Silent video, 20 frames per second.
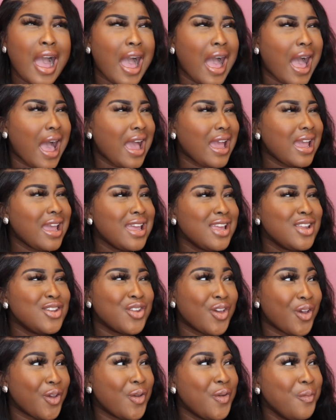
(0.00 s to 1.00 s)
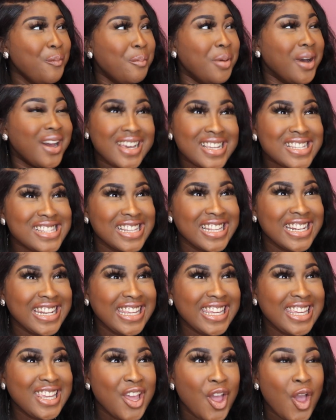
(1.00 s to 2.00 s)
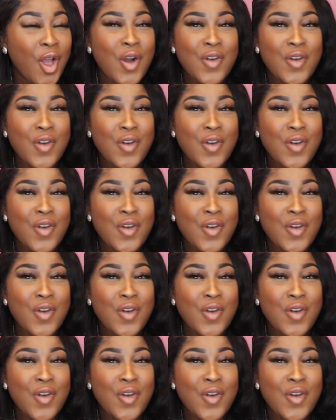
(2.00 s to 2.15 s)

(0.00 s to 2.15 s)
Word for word: I know personally